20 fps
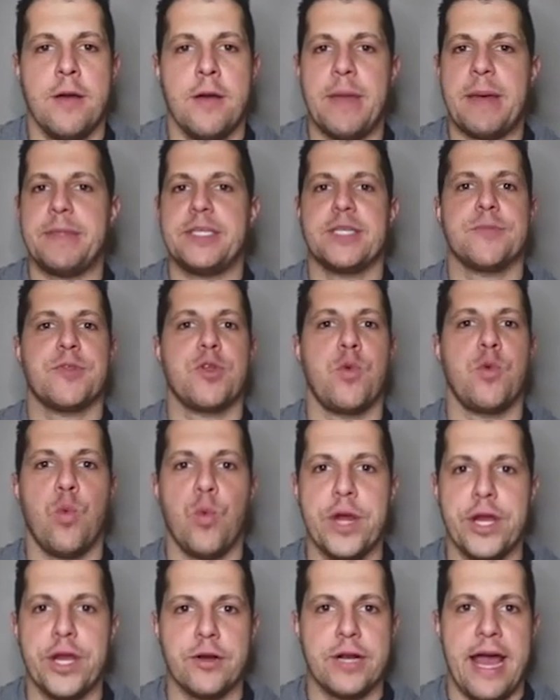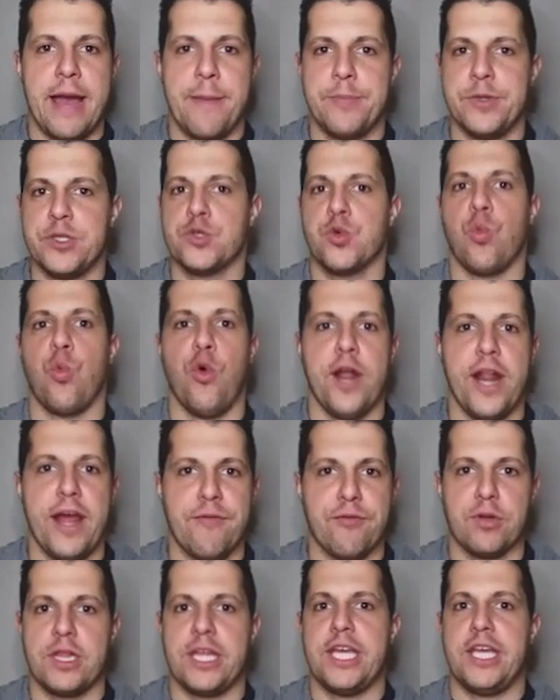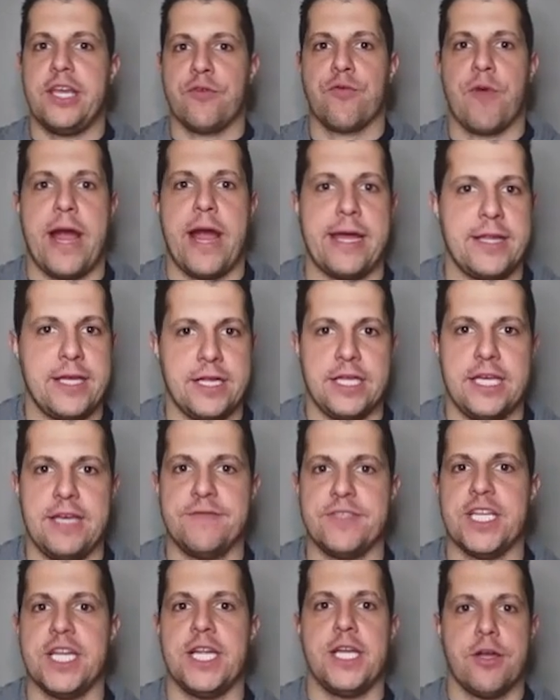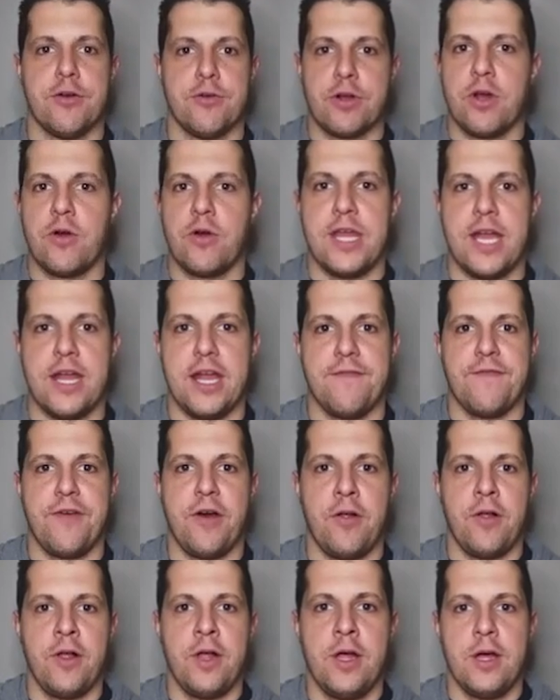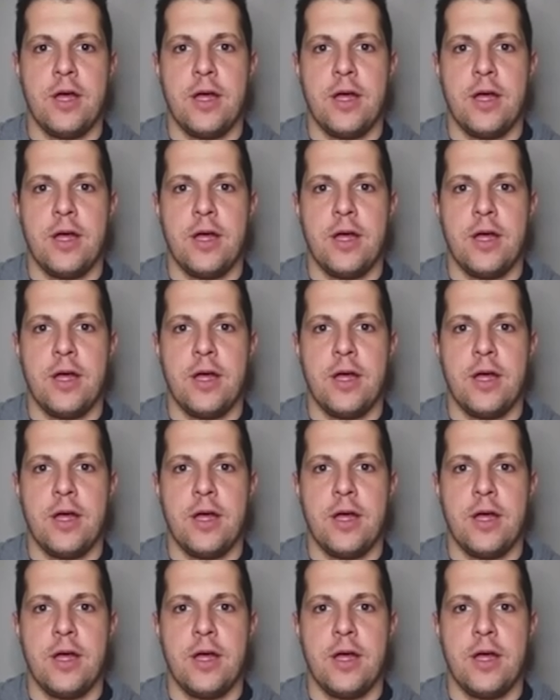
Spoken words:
Maybe something weird happens, whatever. Lincoln Riley leaves in a year to go to the NFL.